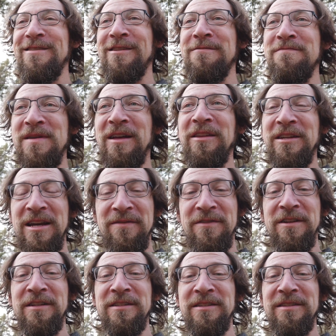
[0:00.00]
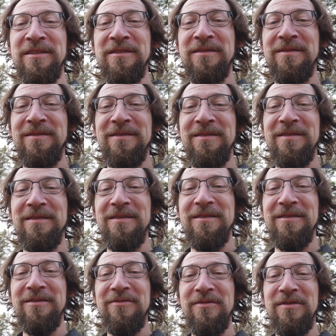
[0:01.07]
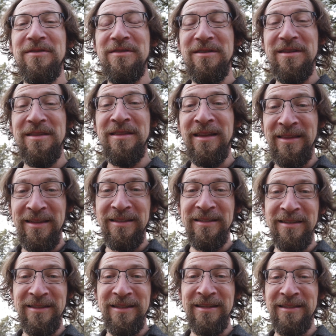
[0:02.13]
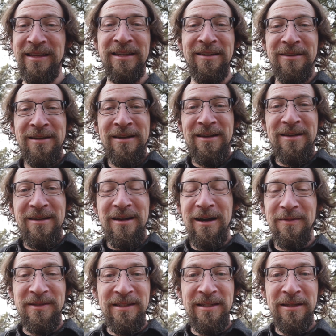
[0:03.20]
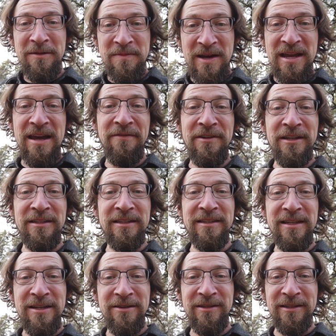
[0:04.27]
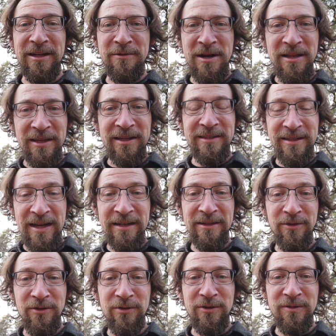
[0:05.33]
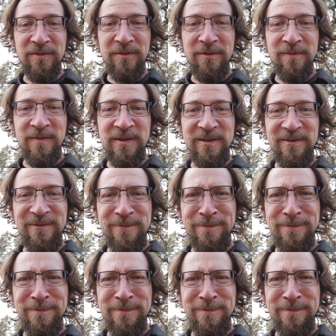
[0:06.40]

compelling evidence that these exist. Like, obviously, like my evidence is hearsay, right? Like it's anecdotal, but